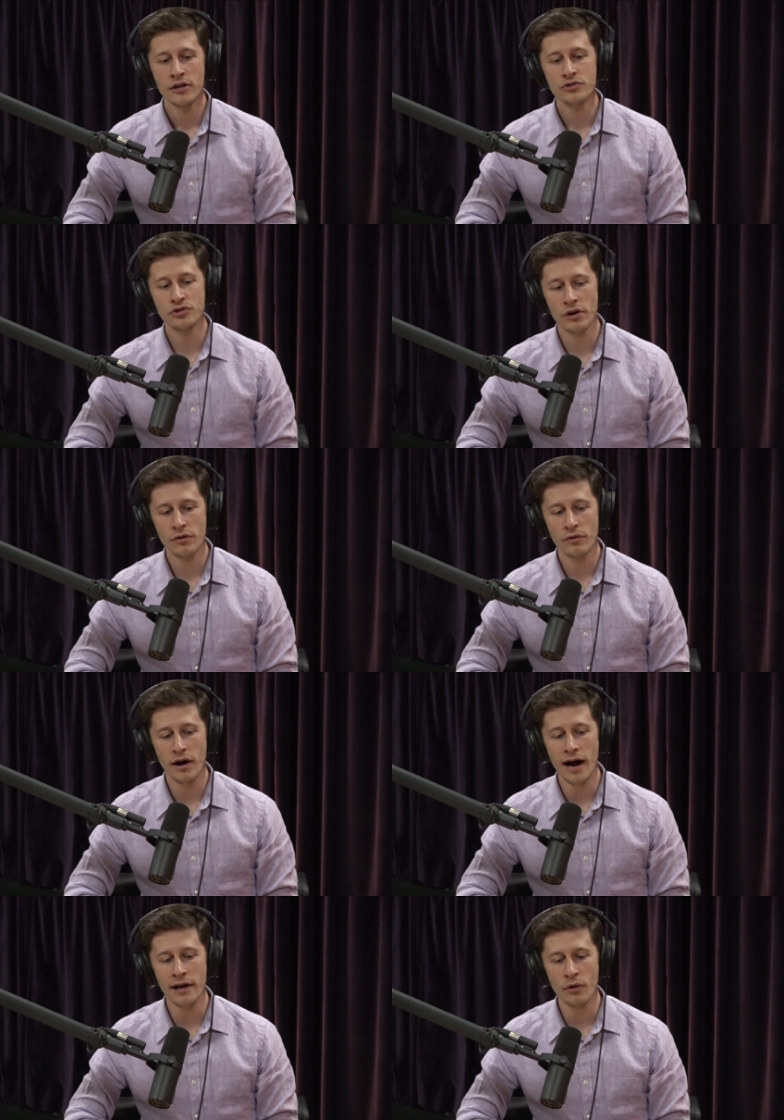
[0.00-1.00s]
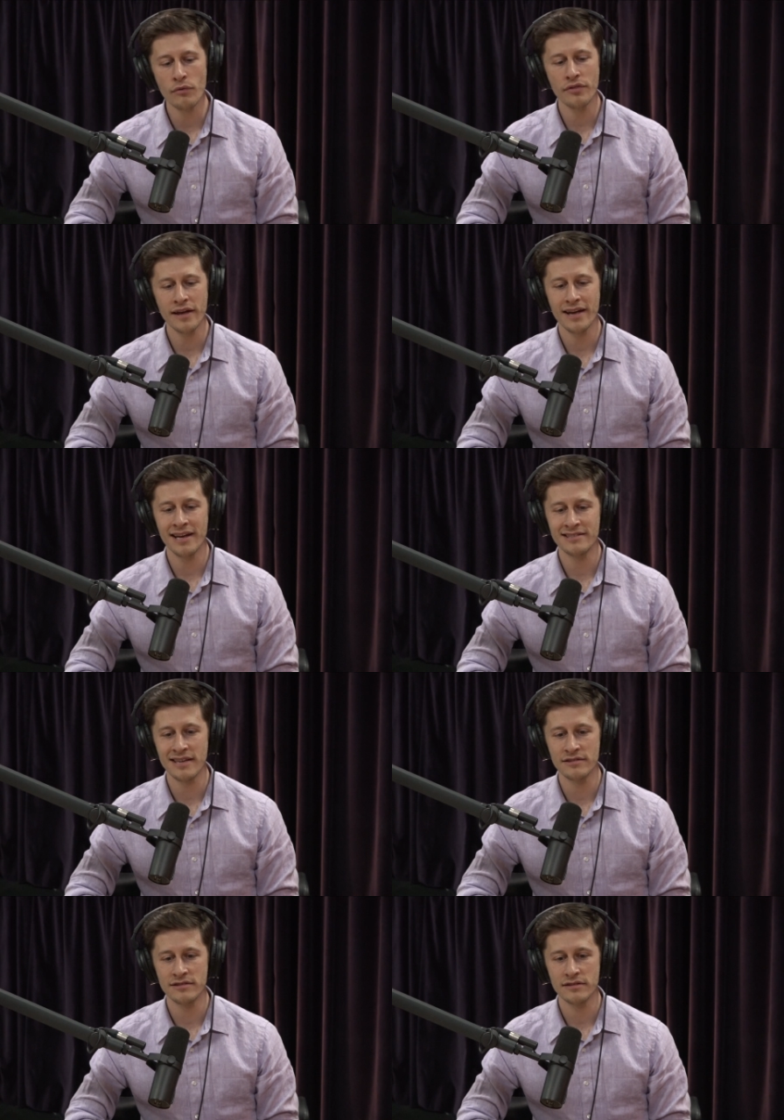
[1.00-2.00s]
So I don't think it's
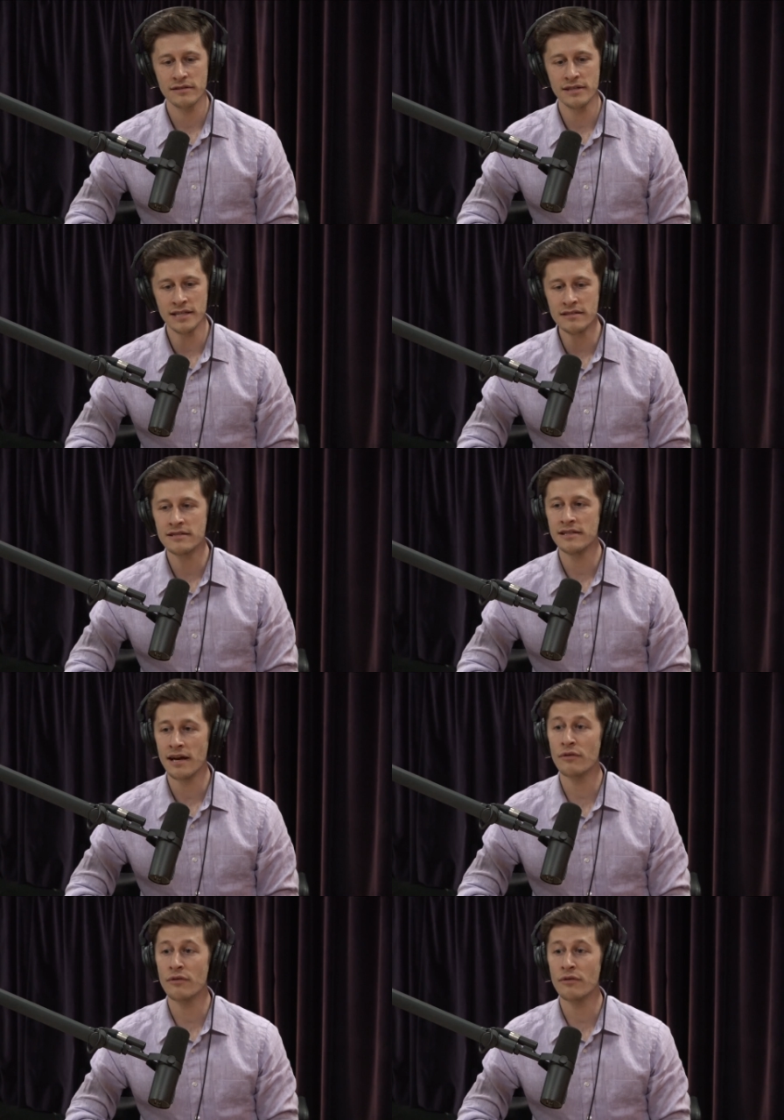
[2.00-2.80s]
as easy,